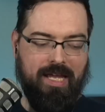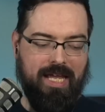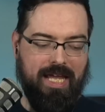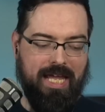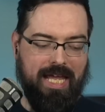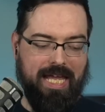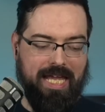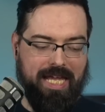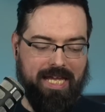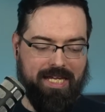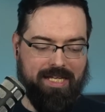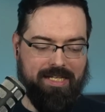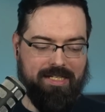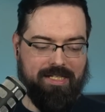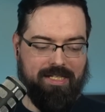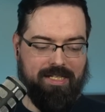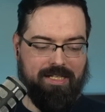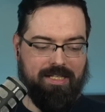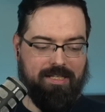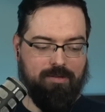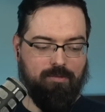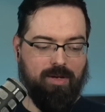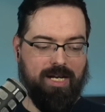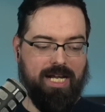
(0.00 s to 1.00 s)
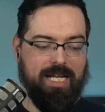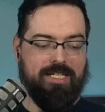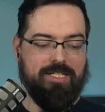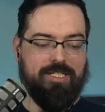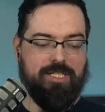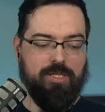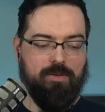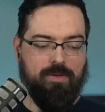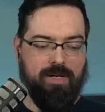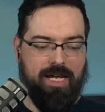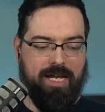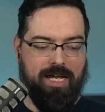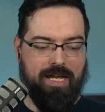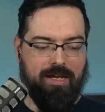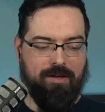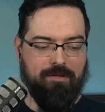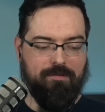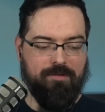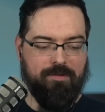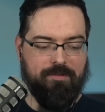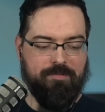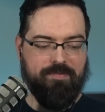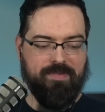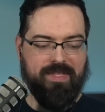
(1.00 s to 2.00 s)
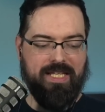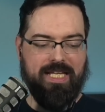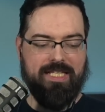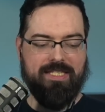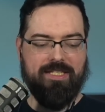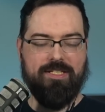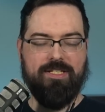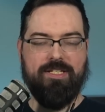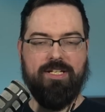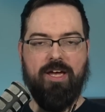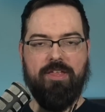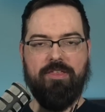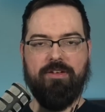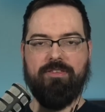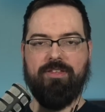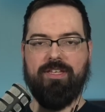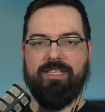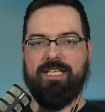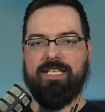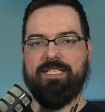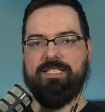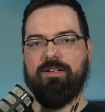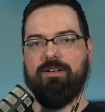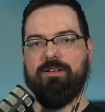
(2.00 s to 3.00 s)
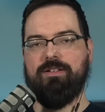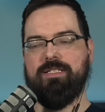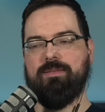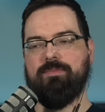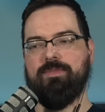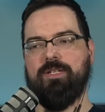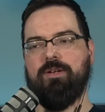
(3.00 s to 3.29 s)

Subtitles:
And what I do have is another thing that's awesome.